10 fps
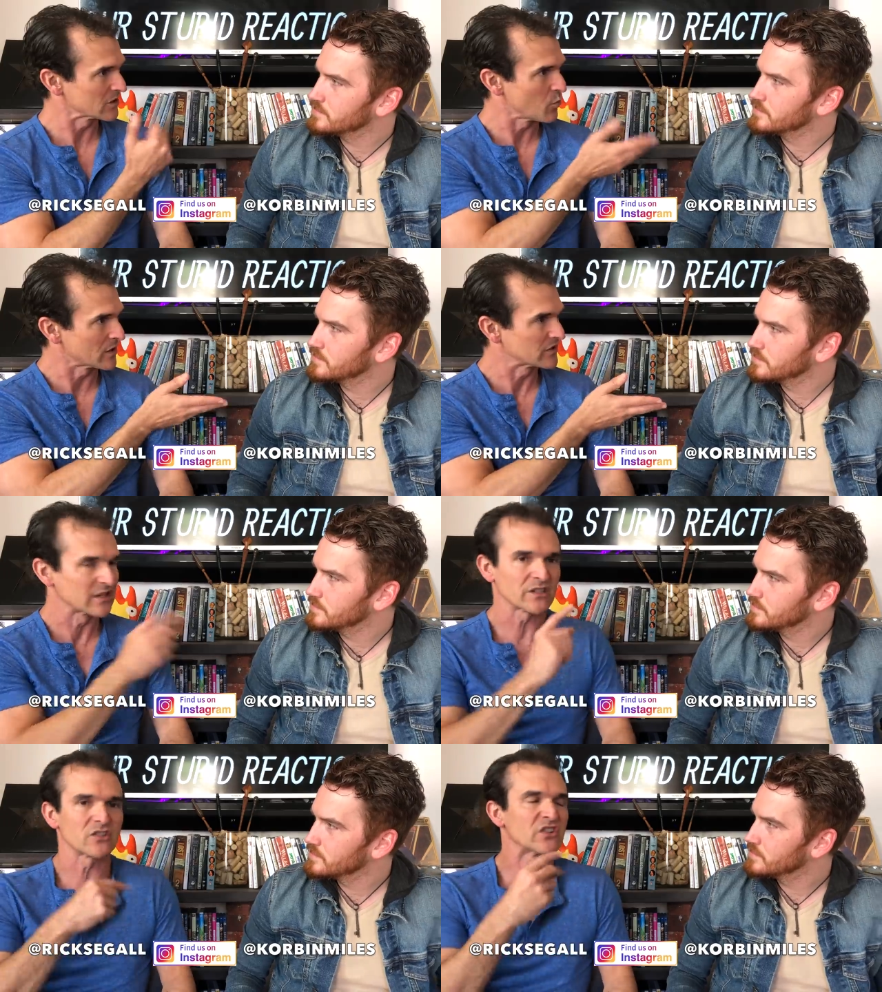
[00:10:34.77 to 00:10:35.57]
Speaker 1: this, what is
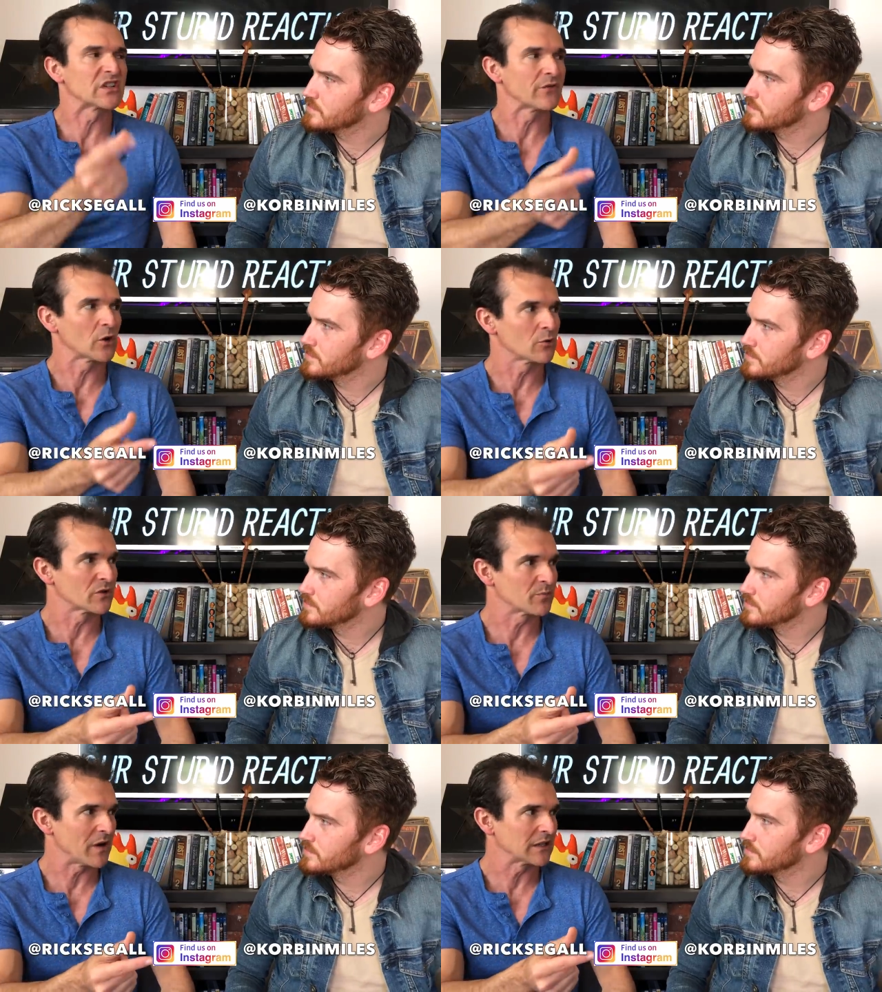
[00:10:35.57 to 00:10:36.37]
this? And she's giving her
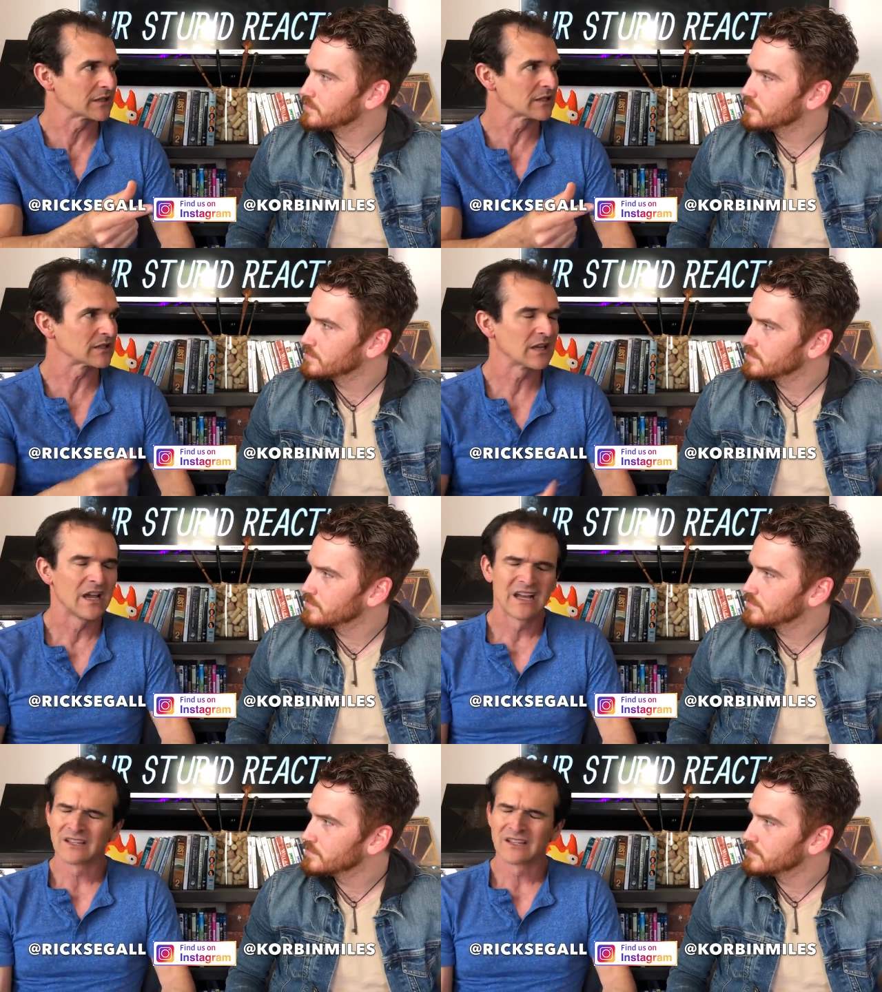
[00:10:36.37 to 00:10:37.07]
responses.